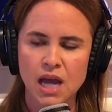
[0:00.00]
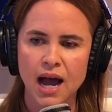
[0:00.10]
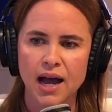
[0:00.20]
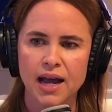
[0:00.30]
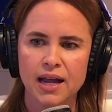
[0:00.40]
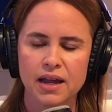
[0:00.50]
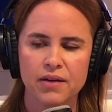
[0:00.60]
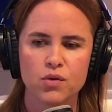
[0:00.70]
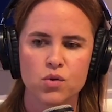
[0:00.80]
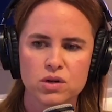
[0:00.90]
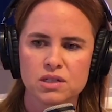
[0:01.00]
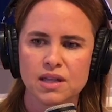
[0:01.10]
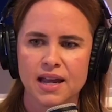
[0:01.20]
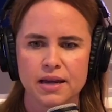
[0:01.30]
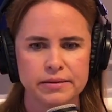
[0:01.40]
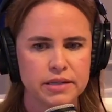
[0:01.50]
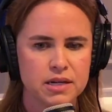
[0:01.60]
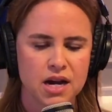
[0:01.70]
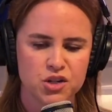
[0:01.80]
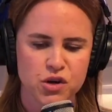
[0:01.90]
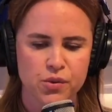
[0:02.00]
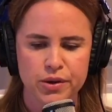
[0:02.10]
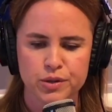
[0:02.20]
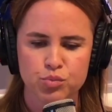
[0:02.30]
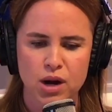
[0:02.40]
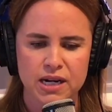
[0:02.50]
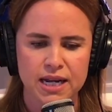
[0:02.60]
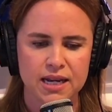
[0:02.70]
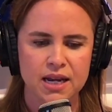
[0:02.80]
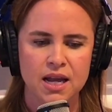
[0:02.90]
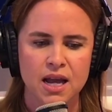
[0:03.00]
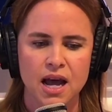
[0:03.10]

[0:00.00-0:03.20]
I, of course, like did not drink while I was pregnant.